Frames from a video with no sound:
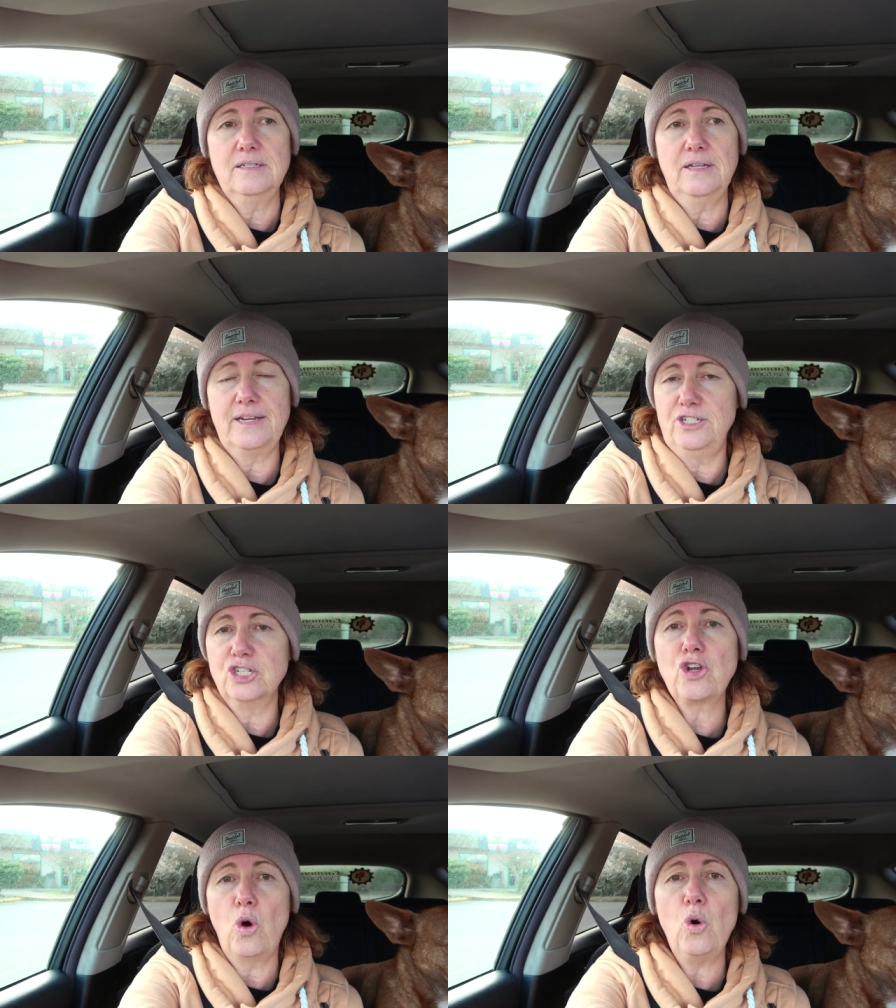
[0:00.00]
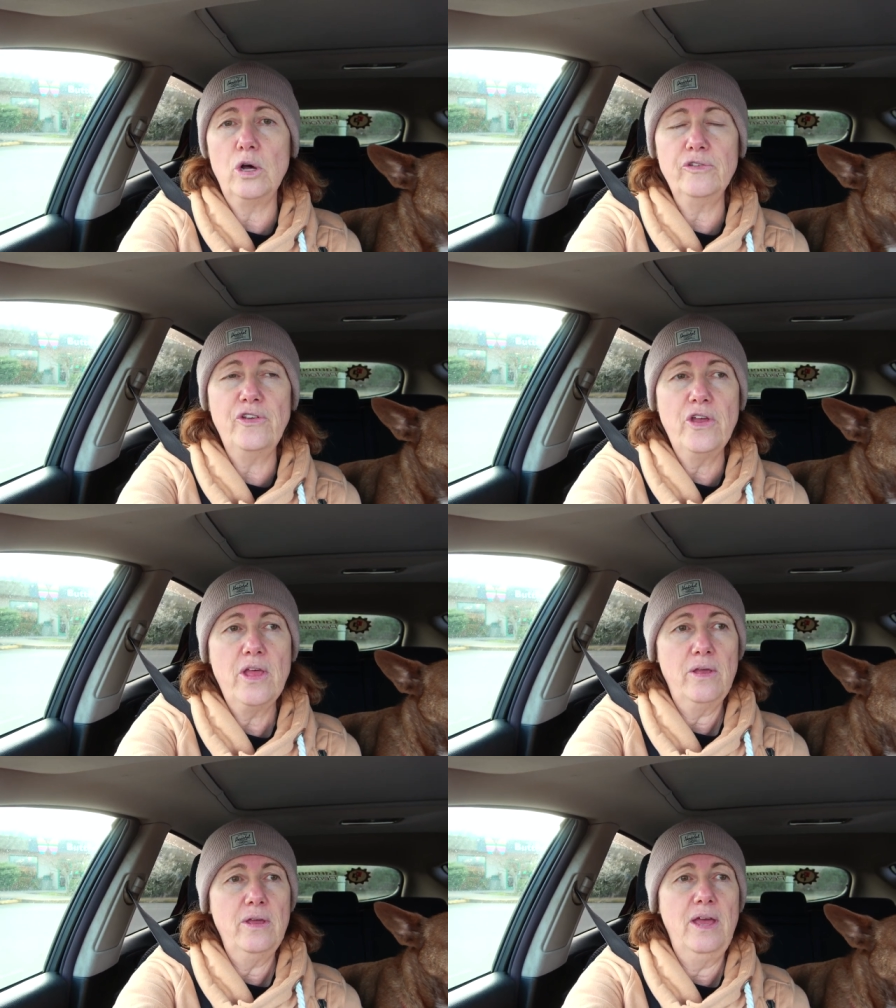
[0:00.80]
like just cold
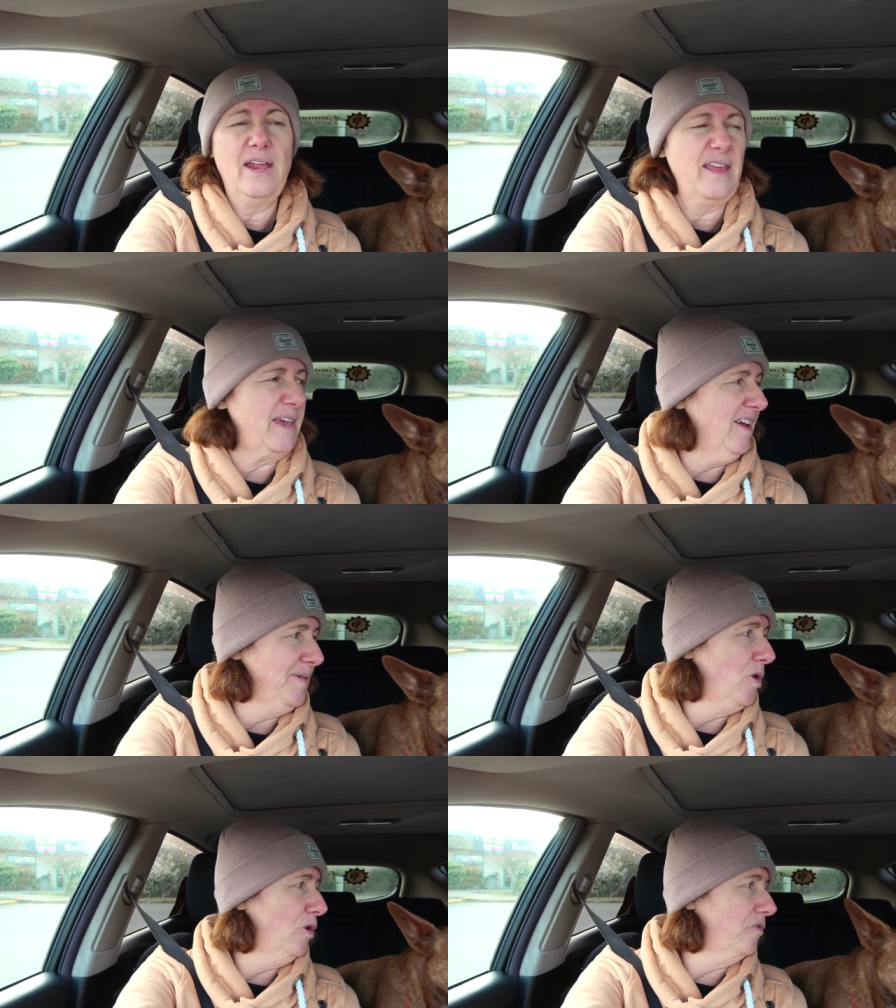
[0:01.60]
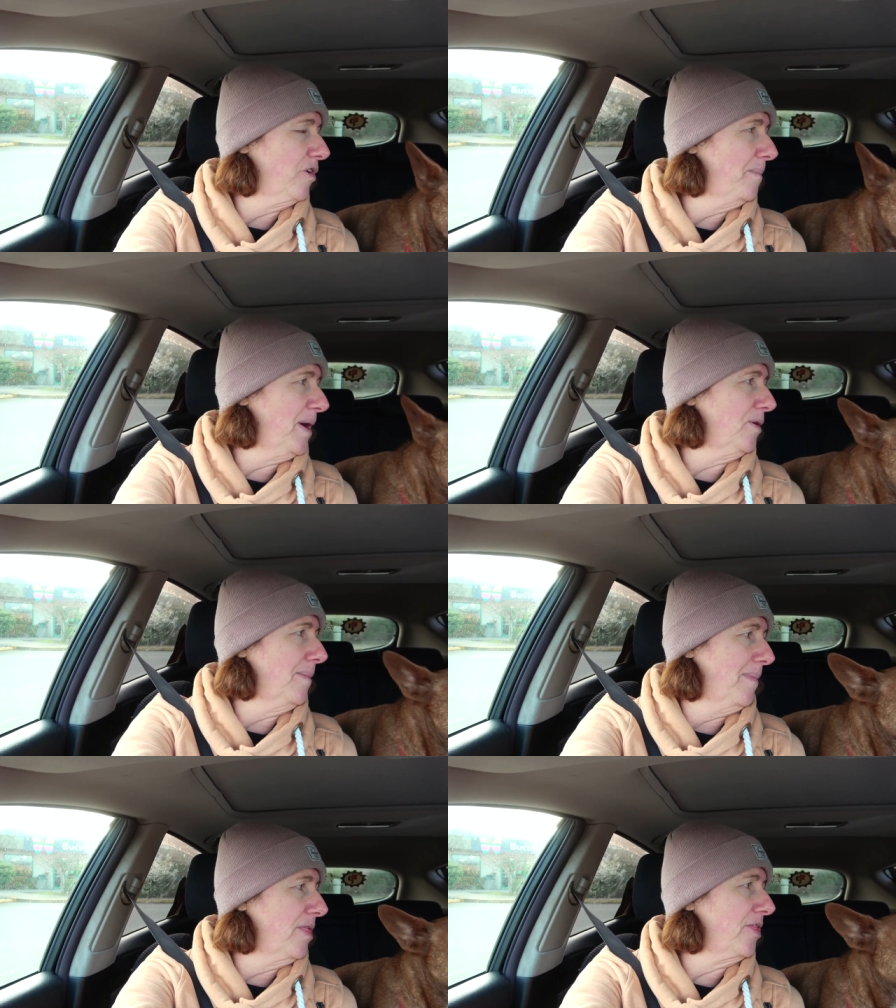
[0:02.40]
and I think I've been cold for about a
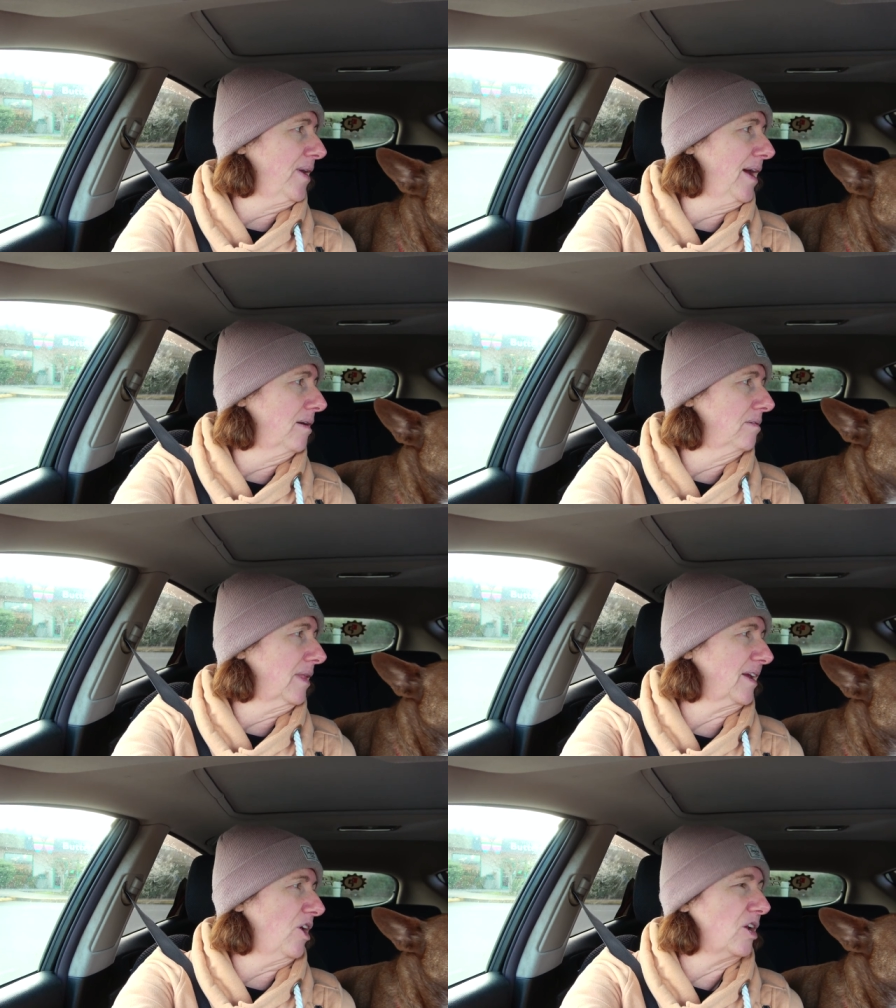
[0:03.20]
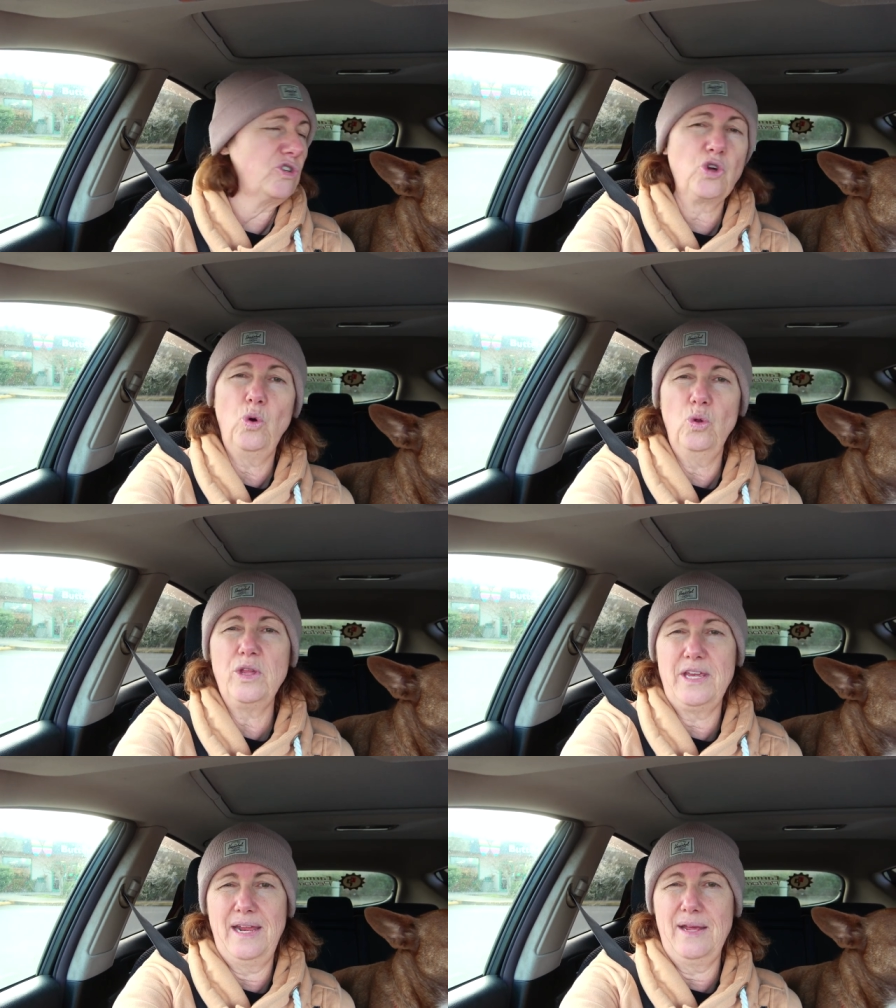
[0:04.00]
month now, like not
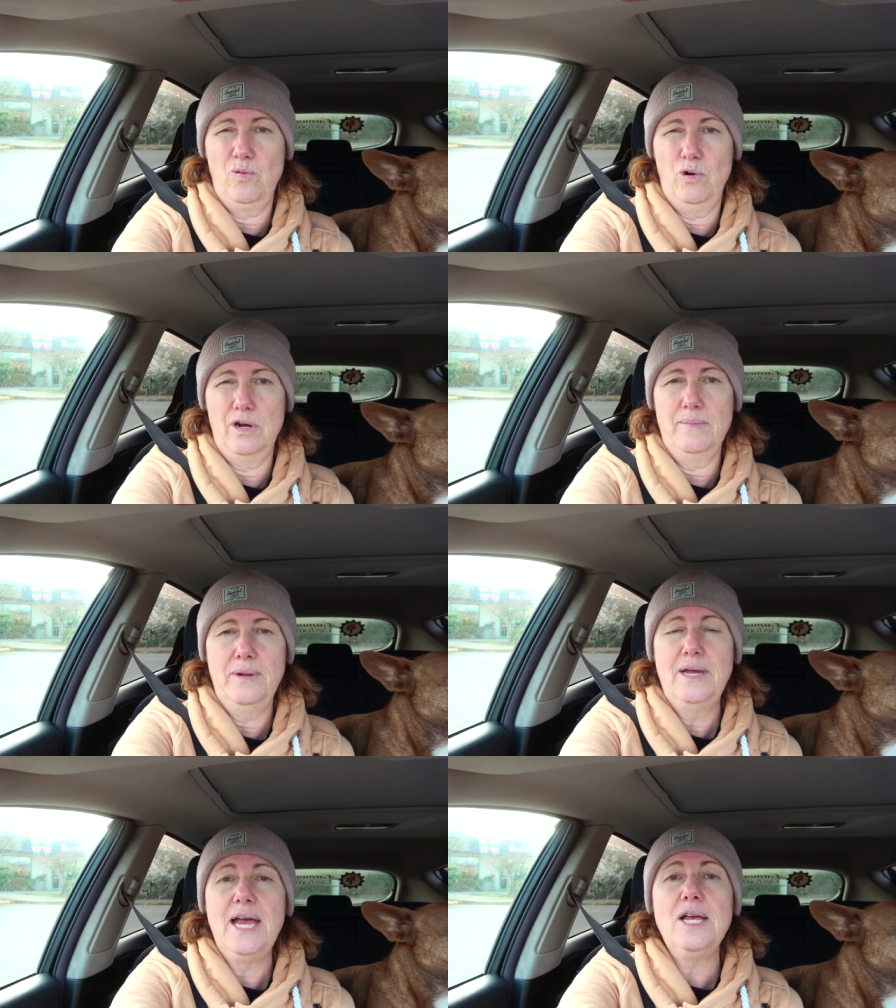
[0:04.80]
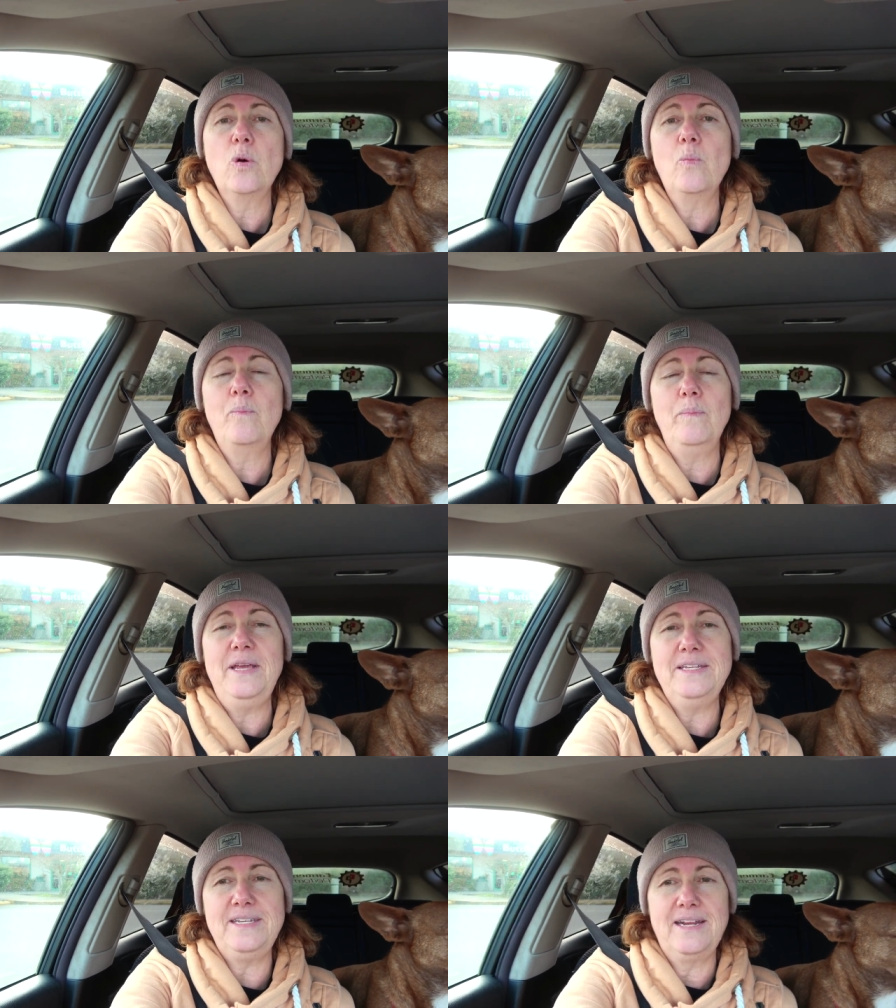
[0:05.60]
totally getting warm,
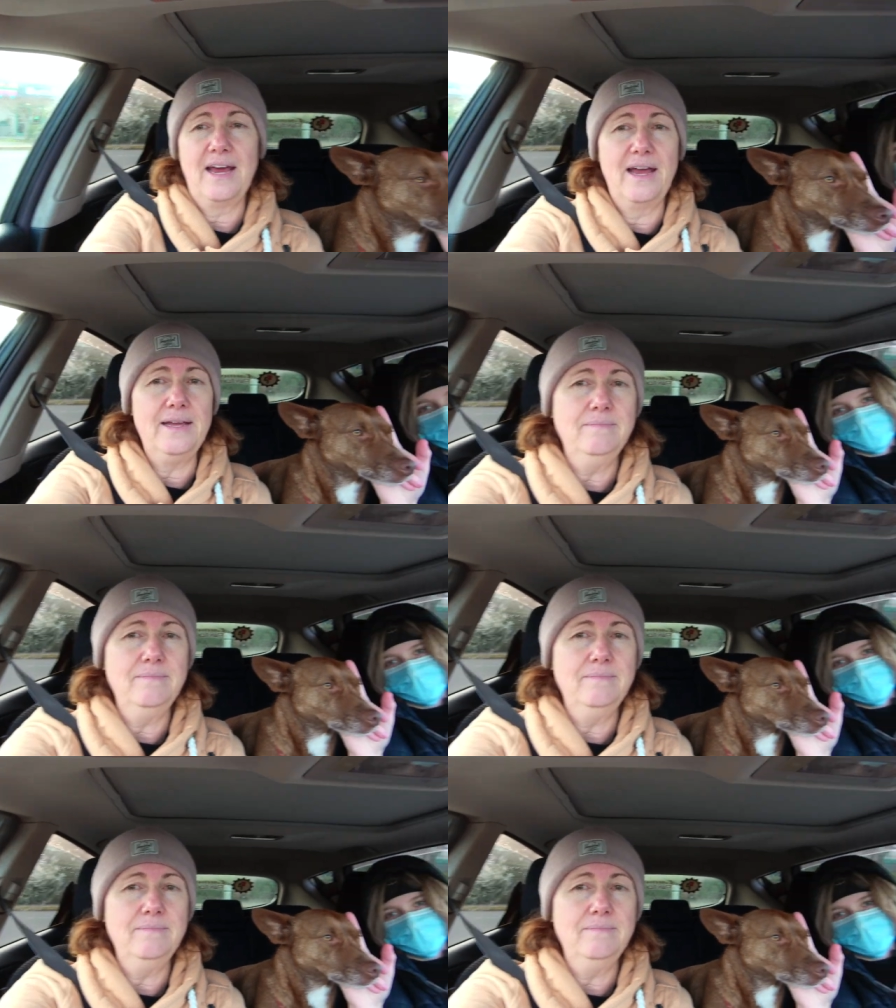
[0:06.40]
Izzie and I